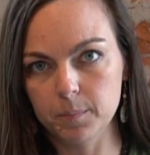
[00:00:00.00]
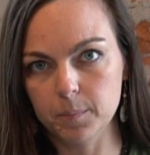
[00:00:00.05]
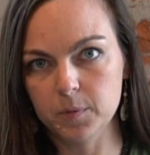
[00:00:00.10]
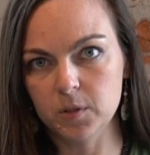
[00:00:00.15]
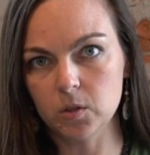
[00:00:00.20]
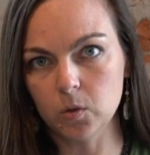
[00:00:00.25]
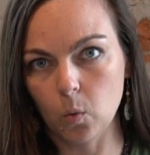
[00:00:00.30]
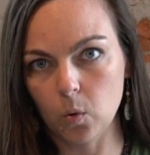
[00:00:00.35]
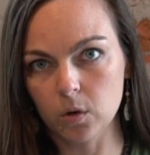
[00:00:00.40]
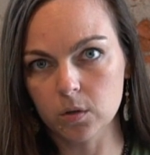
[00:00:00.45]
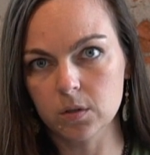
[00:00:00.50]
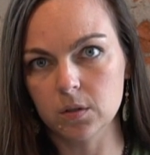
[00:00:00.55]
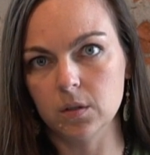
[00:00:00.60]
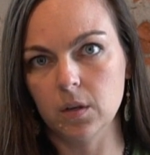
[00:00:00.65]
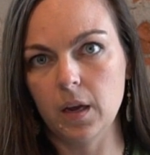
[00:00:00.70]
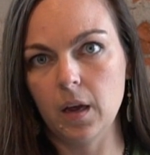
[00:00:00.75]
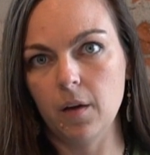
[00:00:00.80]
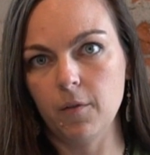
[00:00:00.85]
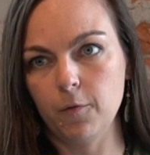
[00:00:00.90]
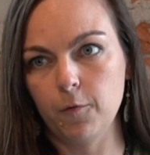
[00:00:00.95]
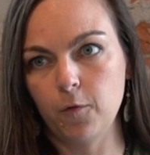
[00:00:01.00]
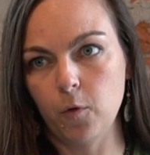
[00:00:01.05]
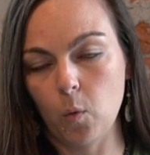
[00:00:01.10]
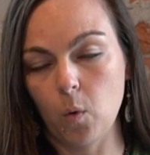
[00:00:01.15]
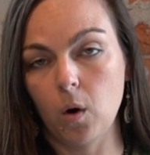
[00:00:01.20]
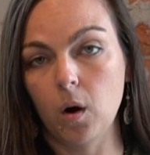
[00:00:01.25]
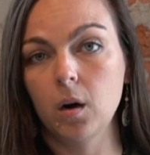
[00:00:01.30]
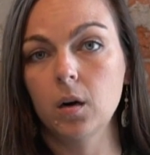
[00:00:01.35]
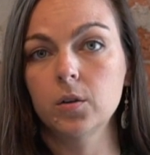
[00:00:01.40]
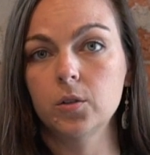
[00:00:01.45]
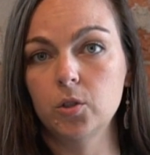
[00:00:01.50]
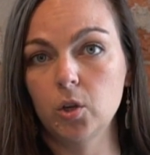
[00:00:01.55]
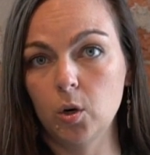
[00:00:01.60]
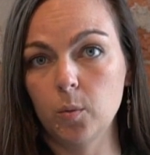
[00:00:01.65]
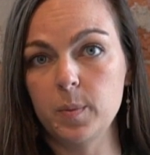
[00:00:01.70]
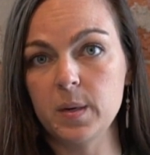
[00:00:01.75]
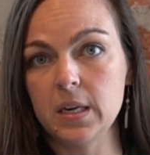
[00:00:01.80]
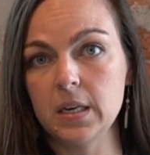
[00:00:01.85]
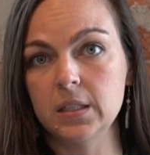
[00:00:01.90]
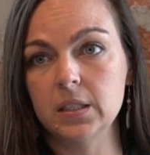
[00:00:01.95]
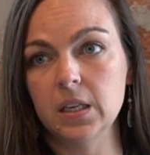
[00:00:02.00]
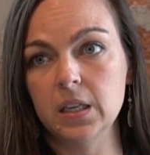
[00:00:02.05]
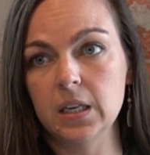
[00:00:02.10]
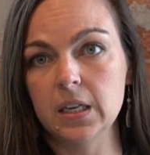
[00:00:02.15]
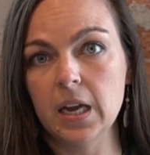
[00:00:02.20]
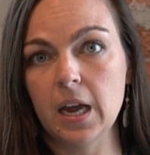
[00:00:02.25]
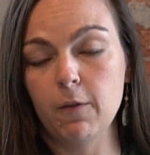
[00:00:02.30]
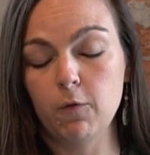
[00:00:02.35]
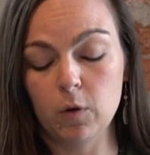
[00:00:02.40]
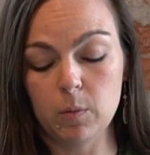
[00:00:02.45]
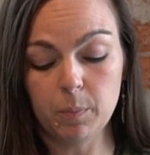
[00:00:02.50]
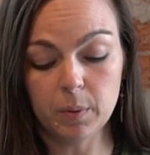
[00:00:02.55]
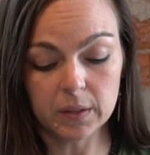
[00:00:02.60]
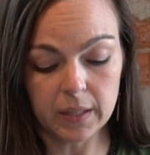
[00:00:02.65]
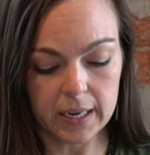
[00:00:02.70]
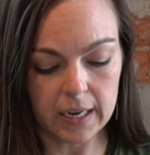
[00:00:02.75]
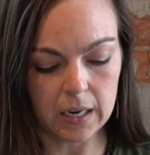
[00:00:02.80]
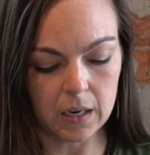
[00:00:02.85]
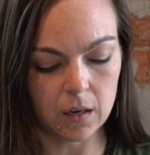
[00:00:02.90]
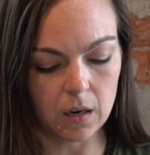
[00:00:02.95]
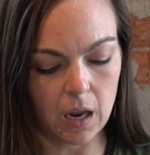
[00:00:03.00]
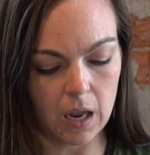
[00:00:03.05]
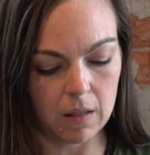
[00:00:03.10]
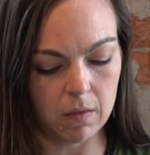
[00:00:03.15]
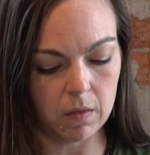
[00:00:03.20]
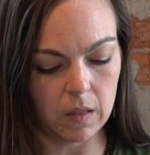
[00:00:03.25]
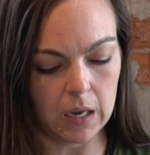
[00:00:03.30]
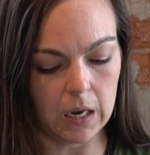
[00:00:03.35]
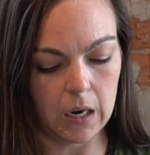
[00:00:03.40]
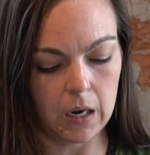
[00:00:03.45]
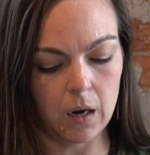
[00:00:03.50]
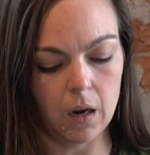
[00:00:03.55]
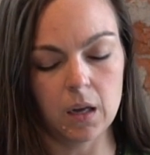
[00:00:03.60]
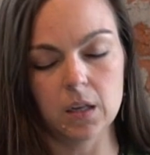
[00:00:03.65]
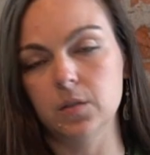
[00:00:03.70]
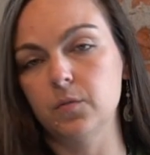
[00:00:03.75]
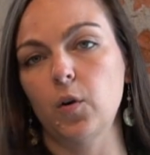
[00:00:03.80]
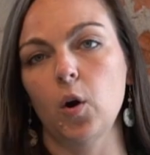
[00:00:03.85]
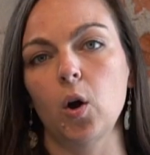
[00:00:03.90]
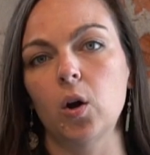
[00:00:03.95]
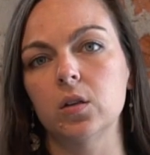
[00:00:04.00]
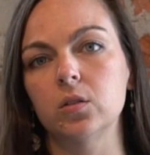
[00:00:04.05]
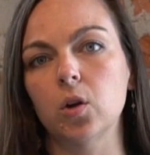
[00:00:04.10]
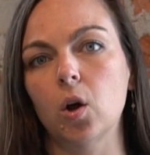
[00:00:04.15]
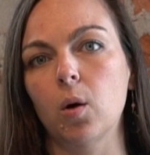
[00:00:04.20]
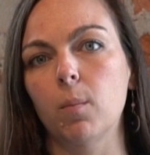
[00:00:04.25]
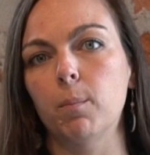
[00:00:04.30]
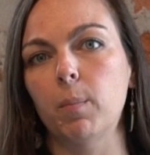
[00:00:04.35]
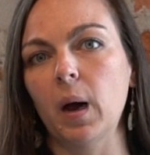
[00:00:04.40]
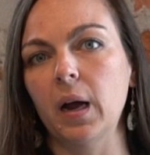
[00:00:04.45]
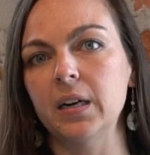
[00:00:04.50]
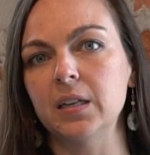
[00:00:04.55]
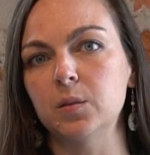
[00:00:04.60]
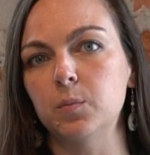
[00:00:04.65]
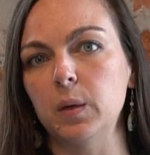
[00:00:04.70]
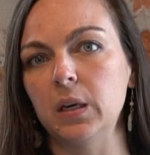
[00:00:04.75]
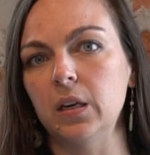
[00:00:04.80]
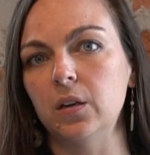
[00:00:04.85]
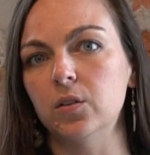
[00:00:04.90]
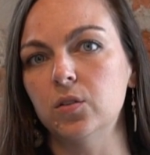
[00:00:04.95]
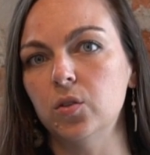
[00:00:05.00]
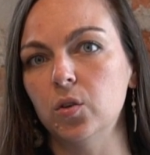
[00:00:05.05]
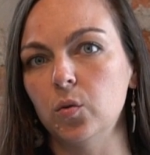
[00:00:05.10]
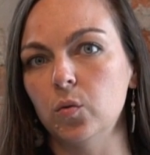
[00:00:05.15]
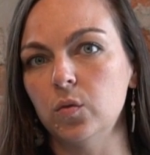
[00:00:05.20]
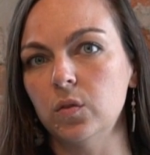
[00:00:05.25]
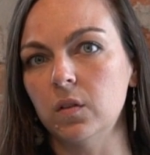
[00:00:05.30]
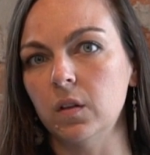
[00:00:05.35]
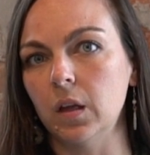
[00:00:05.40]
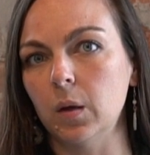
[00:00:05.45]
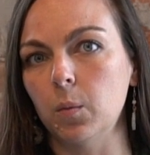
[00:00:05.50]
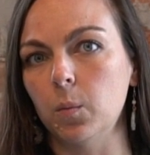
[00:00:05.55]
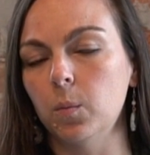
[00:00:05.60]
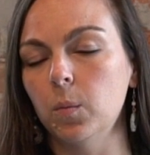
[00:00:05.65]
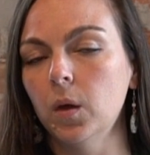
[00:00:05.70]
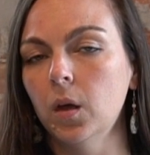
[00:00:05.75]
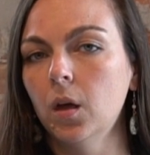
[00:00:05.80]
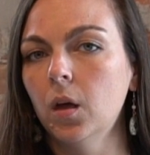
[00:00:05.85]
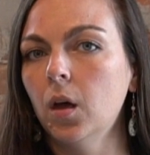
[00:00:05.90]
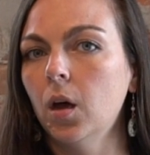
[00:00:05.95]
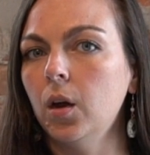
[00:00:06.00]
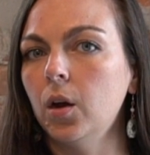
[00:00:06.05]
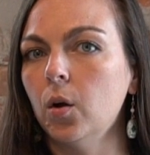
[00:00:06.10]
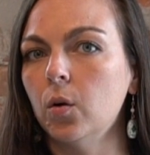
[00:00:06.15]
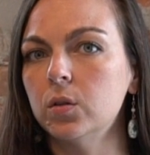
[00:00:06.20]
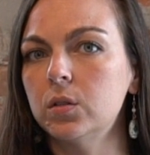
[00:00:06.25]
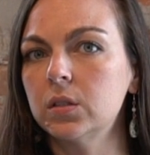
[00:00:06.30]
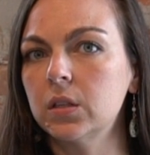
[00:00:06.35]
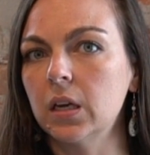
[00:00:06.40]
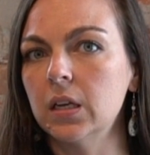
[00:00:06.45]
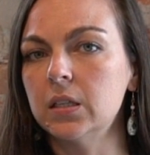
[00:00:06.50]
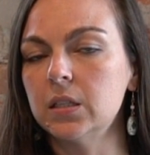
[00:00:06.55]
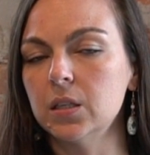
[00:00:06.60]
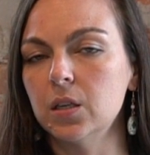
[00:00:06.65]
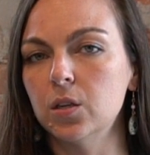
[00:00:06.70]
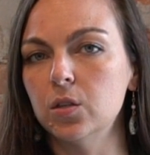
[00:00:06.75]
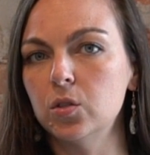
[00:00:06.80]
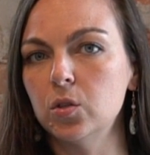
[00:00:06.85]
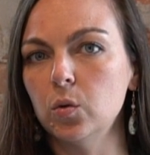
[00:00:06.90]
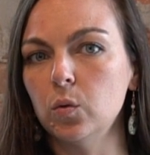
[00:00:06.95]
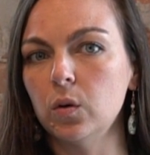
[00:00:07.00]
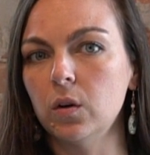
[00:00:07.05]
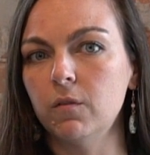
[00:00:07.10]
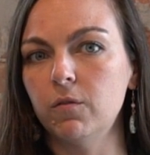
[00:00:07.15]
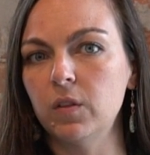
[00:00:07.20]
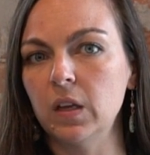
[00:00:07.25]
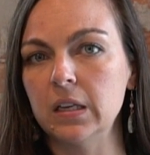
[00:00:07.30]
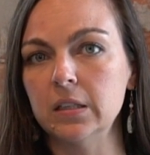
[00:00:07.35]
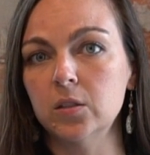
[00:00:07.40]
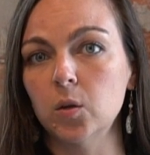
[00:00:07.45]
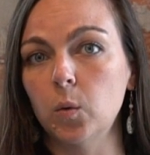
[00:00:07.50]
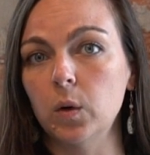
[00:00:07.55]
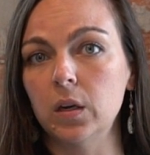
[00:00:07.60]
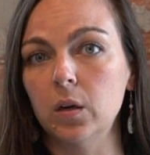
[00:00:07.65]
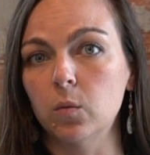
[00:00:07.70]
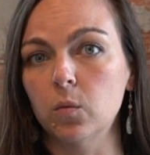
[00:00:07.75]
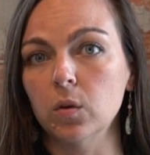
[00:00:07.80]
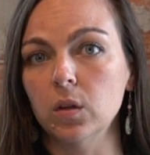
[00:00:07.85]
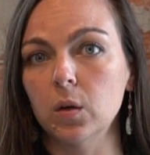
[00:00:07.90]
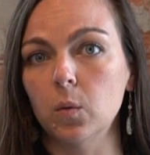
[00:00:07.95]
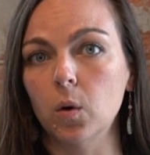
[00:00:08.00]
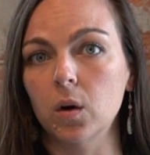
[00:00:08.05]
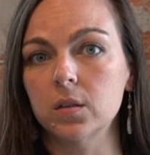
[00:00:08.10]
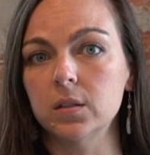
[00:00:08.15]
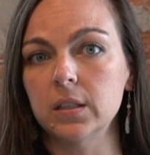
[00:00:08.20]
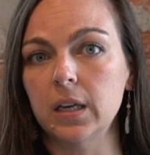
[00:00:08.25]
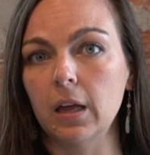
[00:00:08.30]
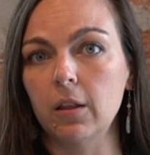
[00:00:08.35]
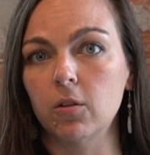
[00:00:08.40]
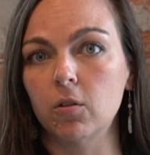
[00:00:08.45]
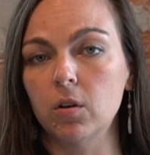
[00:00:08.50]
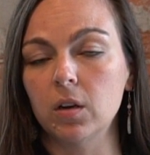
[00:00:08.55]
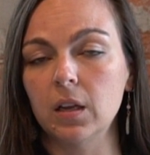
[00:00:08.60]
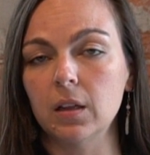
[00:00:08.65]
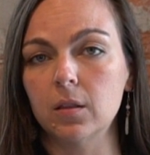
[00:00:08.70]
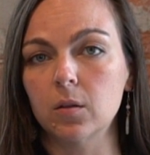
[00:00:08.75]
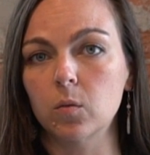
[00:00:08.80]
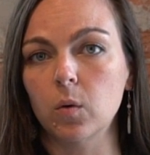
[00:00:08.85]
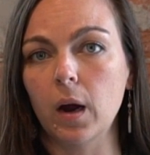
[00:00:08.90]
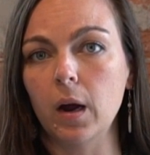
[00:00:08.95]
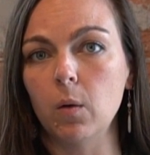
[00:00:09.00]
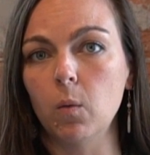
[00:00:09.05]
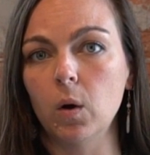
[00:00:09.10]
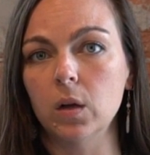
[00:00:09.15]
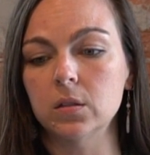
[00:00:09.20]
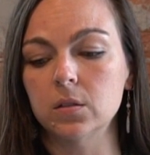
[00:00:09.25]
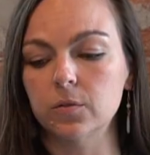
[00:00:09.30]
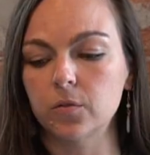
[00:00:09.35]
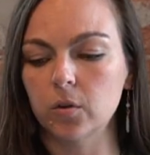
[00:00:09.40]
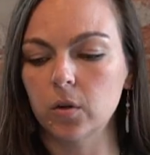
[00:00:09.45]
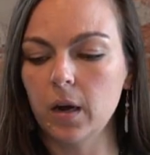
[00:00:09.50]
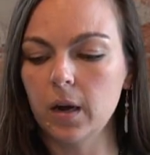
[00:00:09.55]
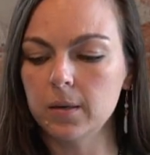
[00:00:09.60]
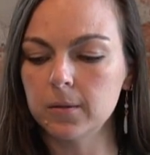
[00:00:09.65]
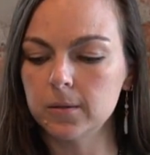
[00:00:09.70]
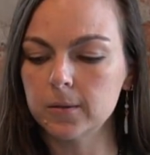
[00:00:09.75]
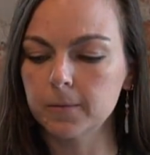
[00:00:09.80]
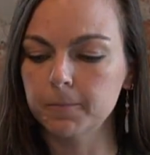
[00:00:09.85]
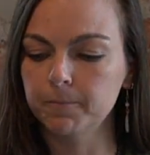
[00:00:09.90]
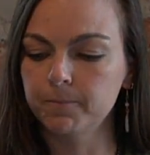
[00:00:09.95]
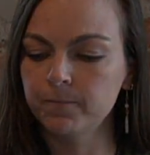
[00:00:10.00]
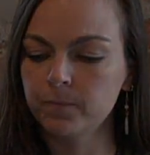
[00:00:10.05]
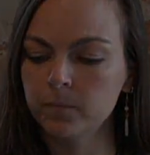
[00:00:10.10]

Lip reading: source for terpenes in every plant. And then as far as our bodies being tuned to them, it's an intuitive thing, so we can really work together to get the right ones for us.